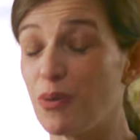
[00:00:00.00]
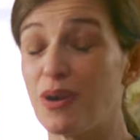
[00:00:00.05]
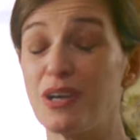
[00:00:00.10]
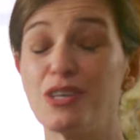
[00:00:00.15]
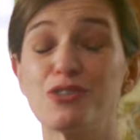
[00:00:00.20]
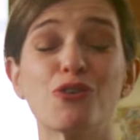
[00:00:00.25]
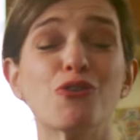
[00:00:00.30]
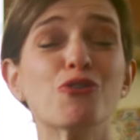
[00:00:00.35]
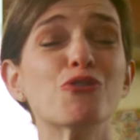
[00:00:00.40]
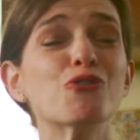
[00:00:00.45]
But
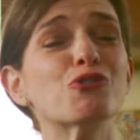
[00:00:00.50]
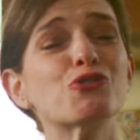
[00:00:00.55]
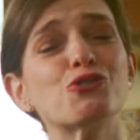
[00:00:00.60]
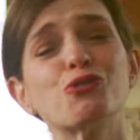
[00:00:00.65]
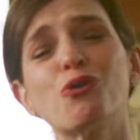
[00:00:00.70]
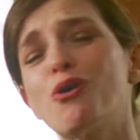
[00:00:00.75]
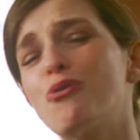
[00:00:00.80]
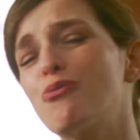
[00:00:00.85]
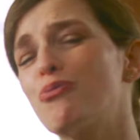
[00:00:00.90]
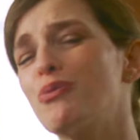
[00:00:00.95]
what is
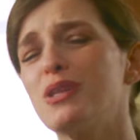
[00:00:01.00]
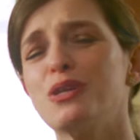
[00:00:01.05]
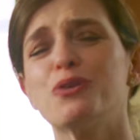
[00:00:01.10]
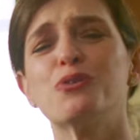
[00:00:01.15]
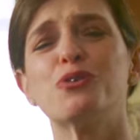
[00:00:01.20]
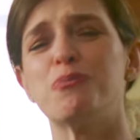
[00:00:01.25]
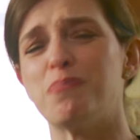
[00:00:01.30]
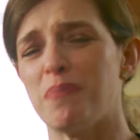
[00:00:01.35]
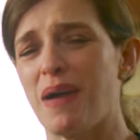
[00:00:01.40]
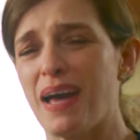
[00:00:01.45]
also a
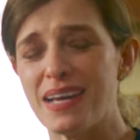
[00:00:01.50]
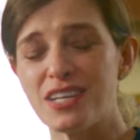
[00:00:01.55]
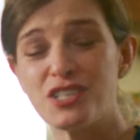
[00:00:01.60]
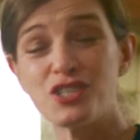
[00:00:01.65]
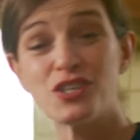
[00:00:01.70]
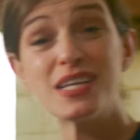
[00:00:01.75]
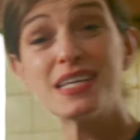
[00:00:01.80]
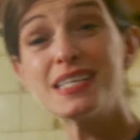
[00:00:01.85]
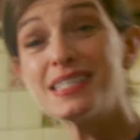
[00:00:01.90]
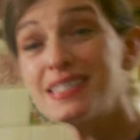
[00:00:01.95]
really good
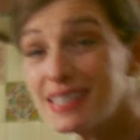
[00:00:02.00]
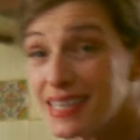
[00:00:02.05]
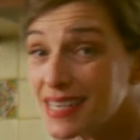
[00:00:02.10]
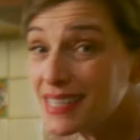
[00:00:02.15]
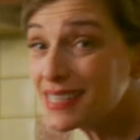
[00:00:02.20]
match is